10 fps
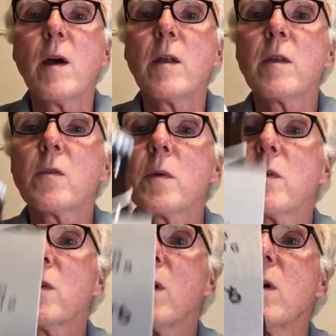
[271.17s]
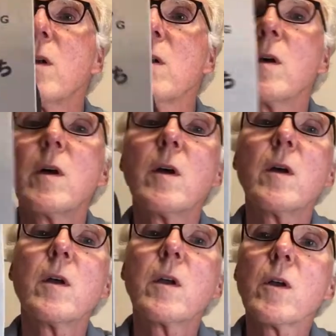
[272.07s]
And this one is called
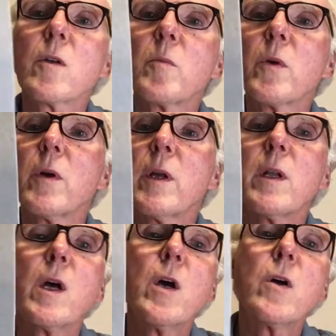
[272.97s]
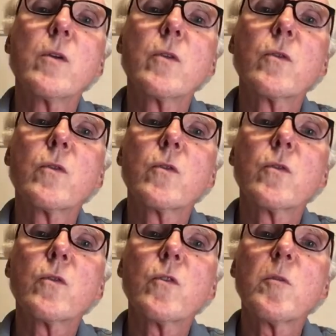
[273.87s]
Kyoto Brewing
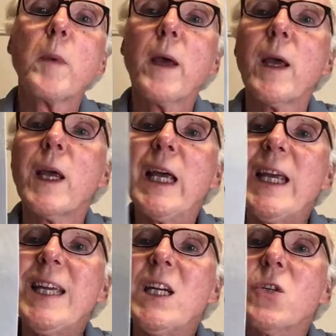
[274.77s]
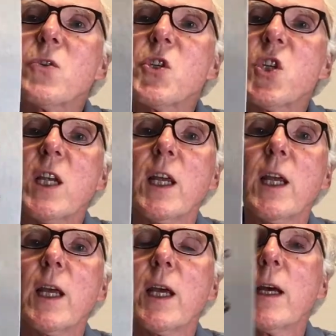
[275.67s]
Tsurube Uchi,